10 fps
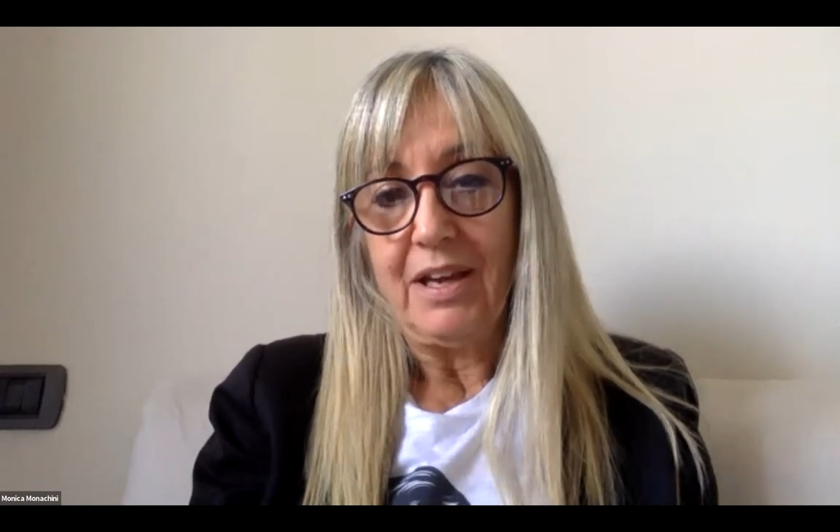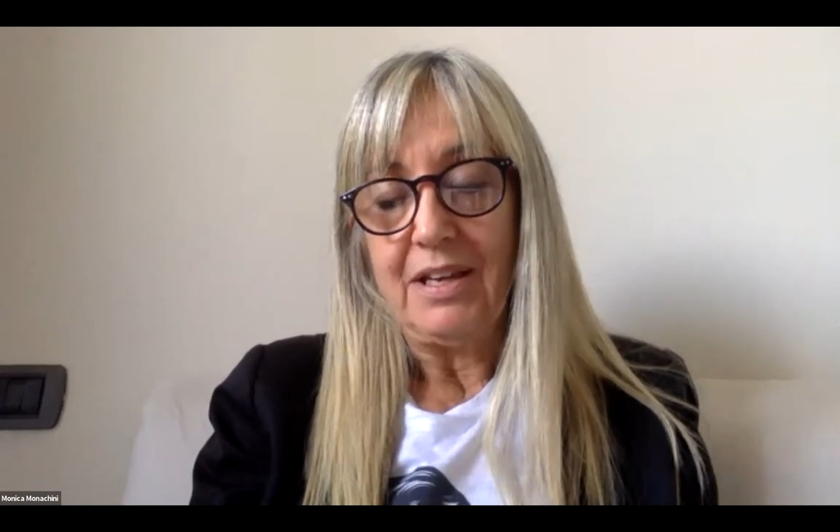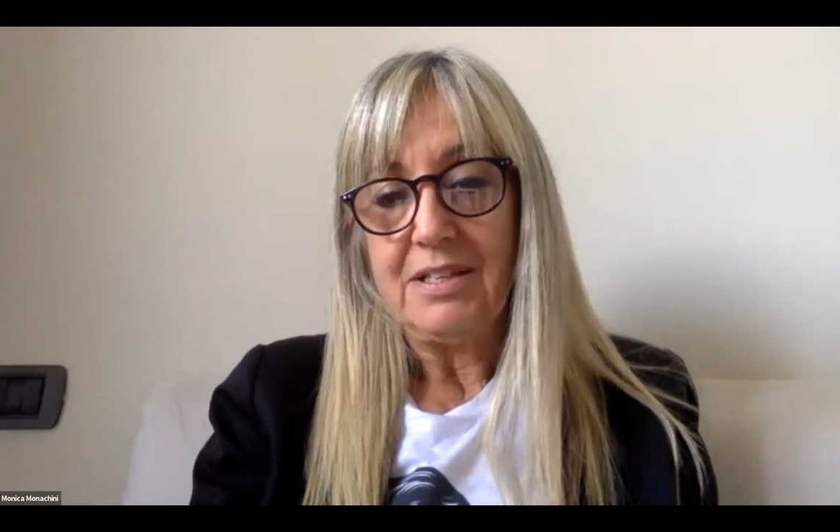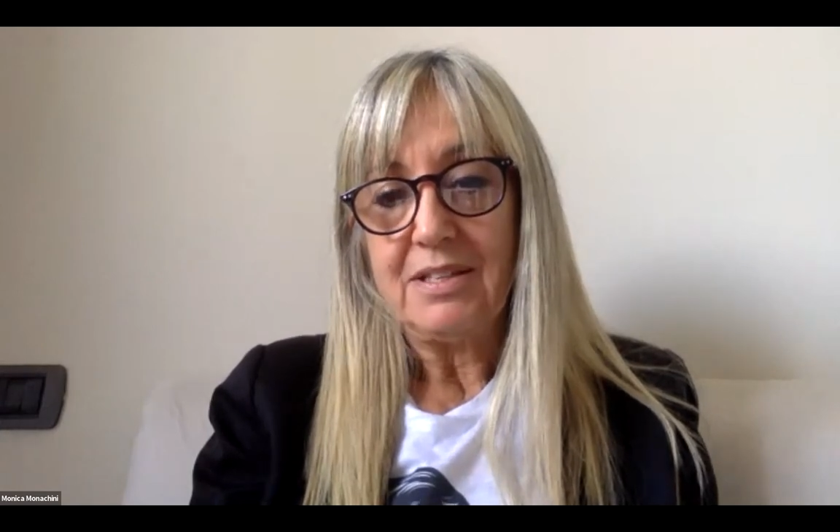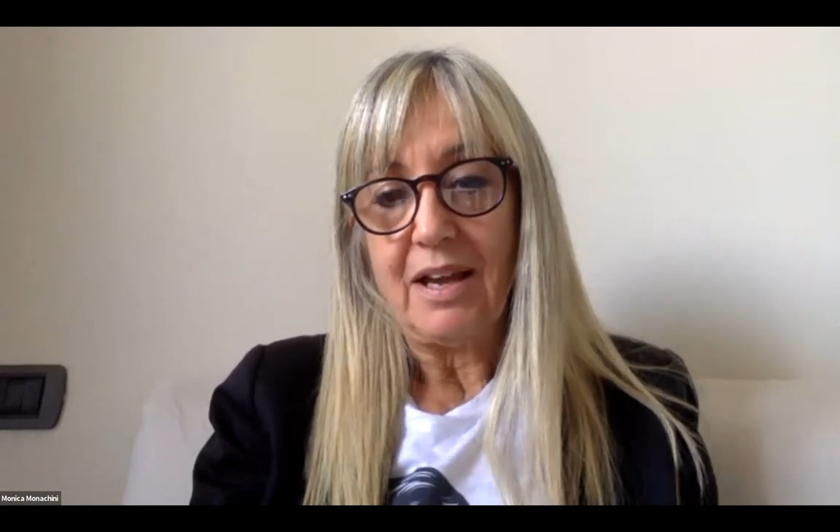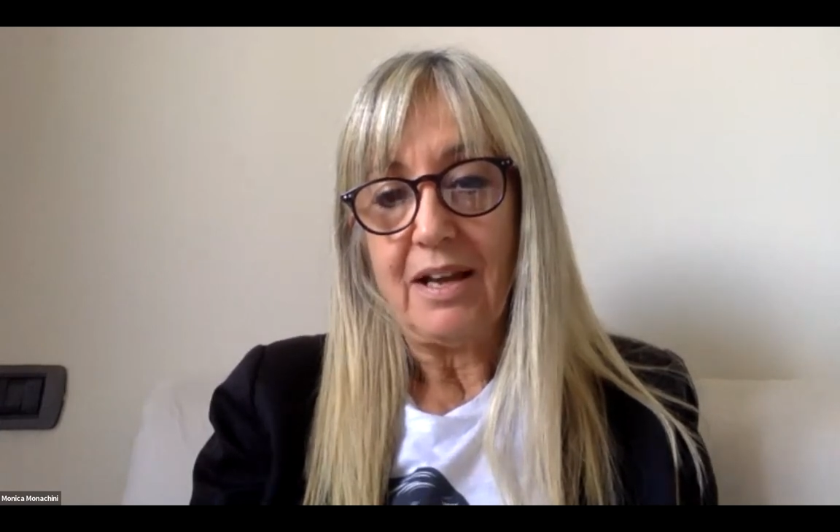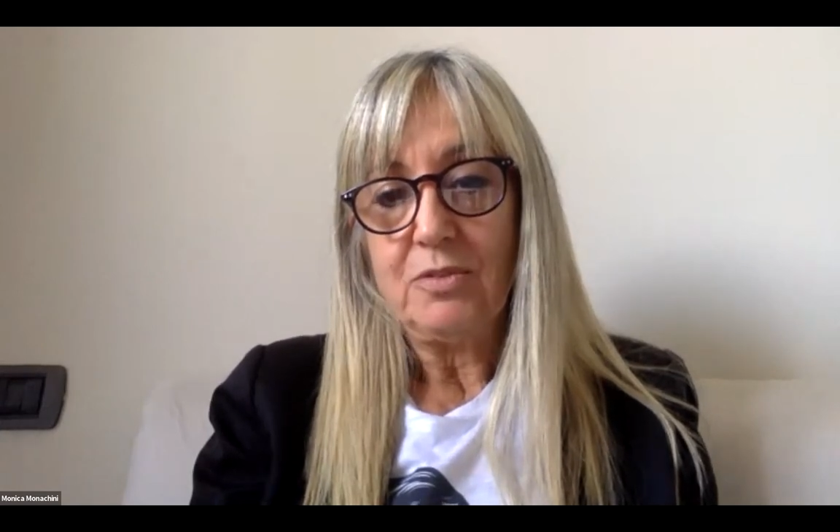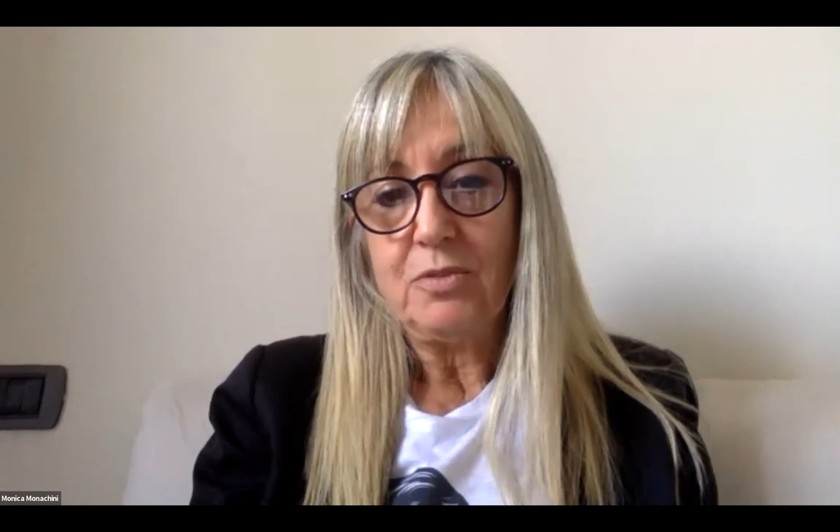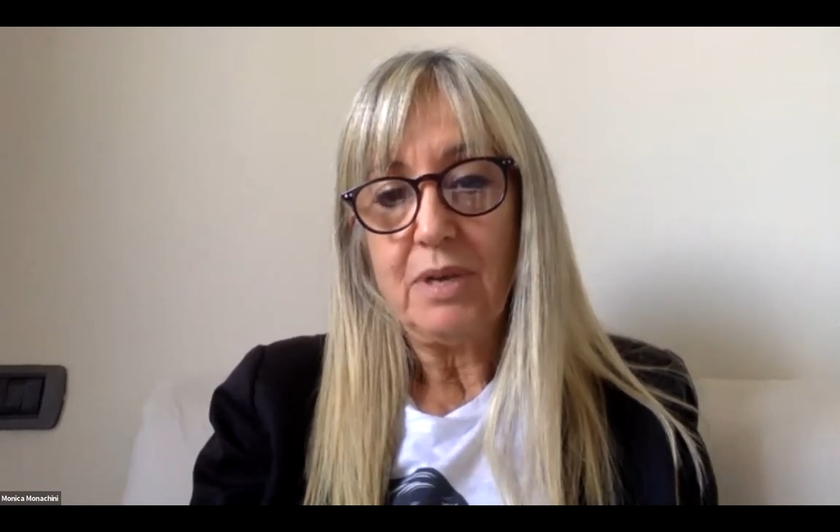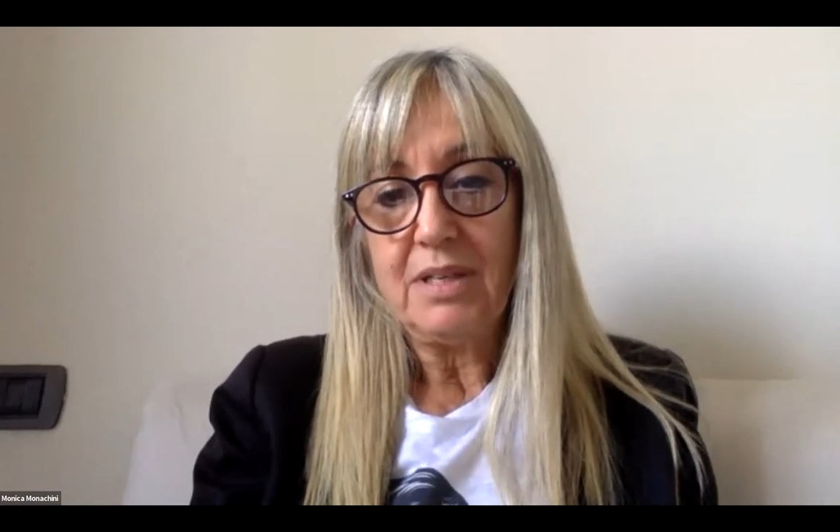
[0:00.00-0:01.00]
his
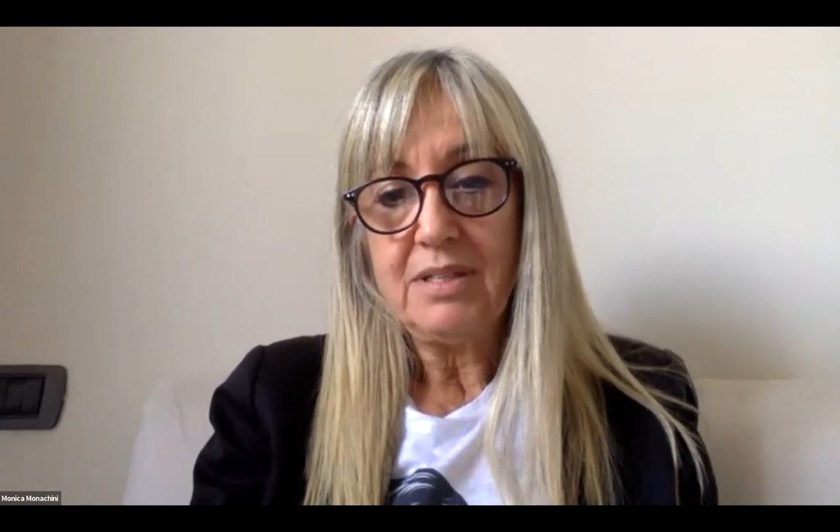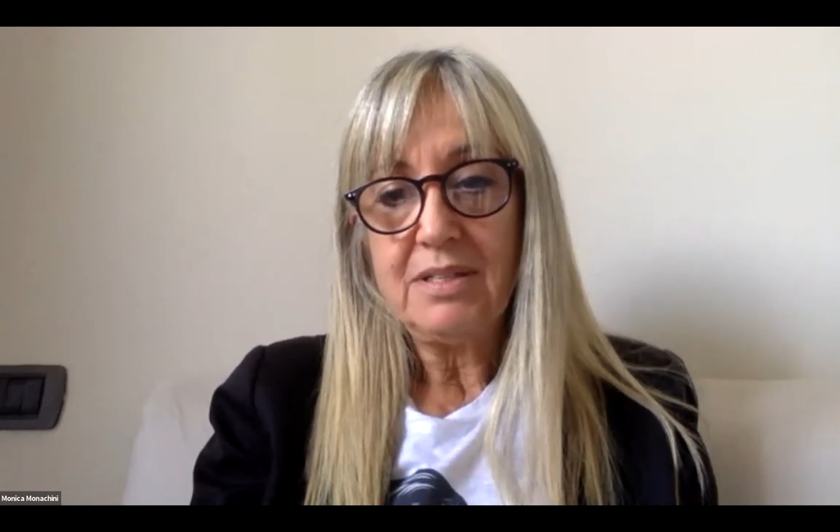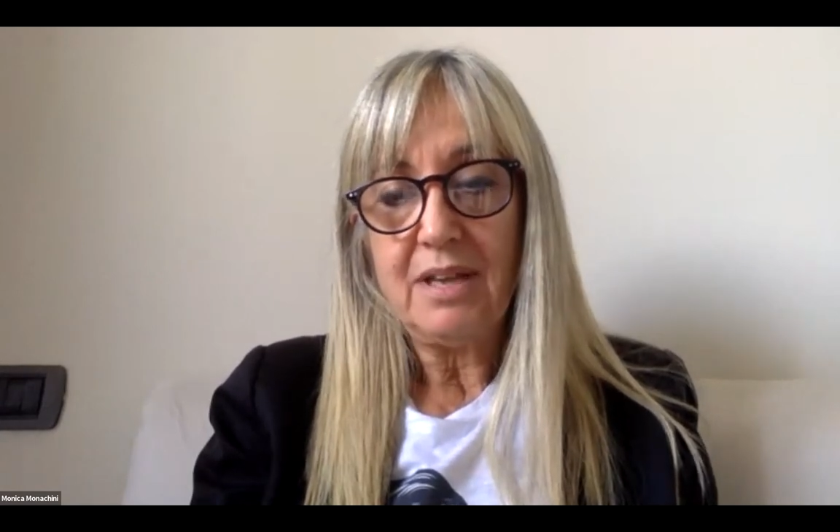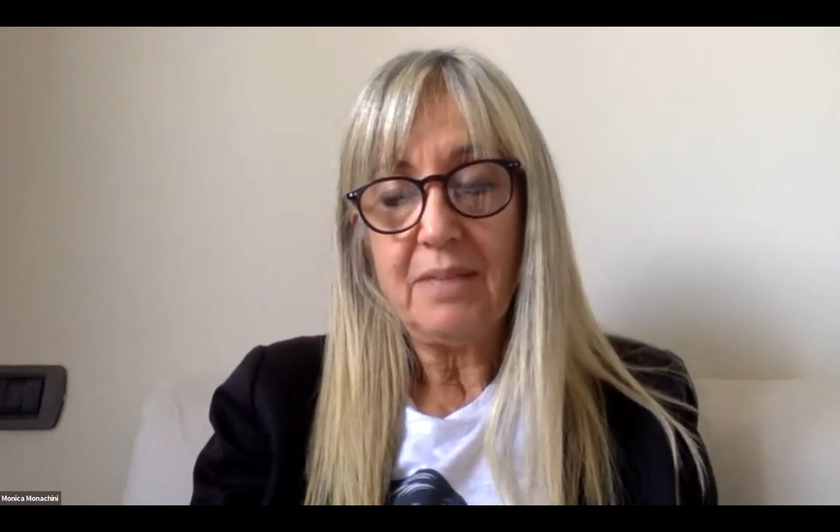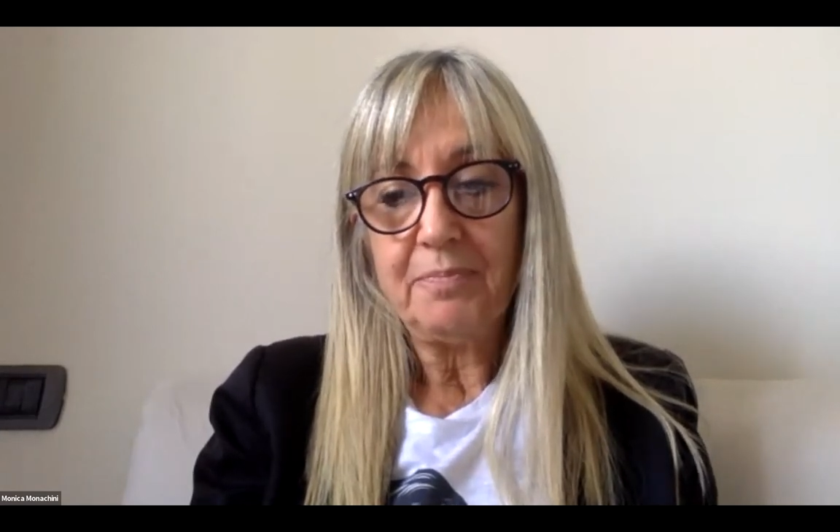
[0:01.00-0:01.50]
answers.